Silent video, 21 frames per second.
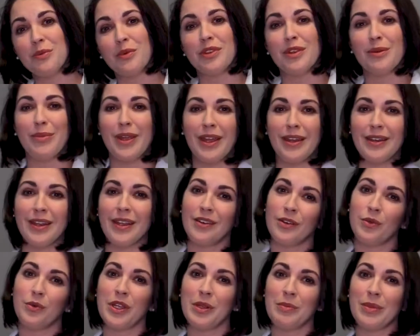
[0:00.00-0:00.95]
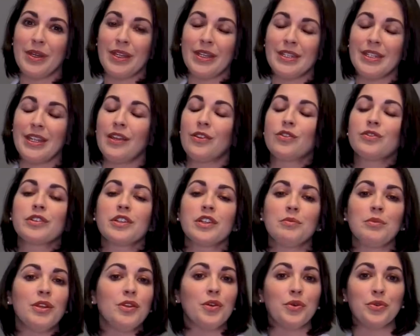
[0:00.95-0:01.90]
with a Band-Aid and ointment, and there's going
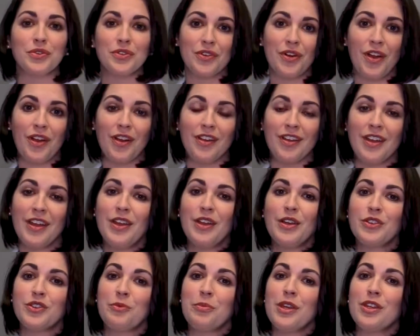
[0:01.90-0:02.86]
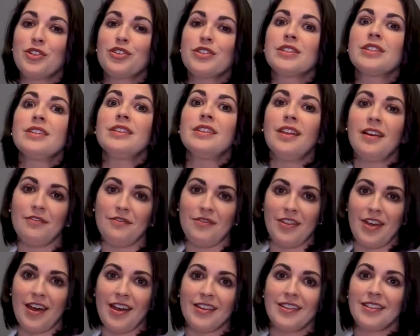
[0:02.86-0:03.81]
to be no scar. So patients love
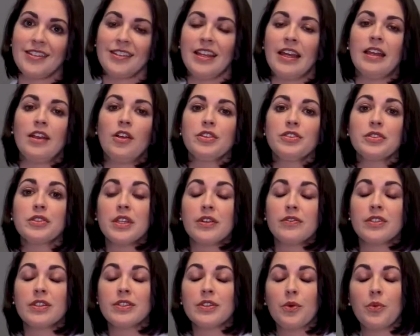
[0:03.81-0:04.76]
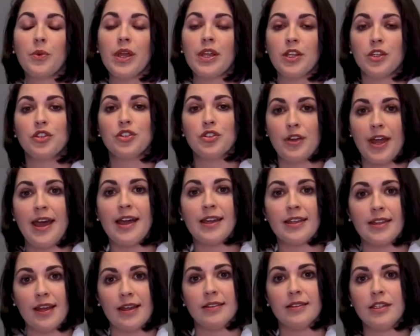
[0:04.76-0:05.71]
that. It also gives us a way to
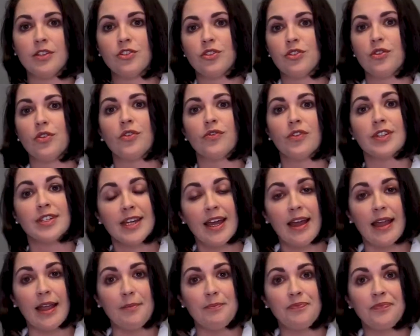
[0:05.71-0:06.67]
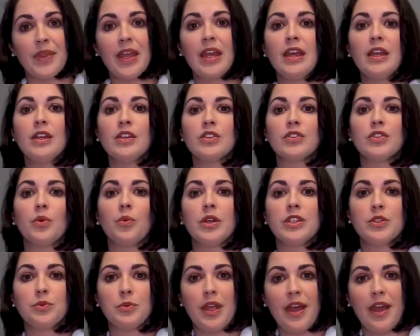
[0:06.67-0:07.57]
track that lesion over time. So once we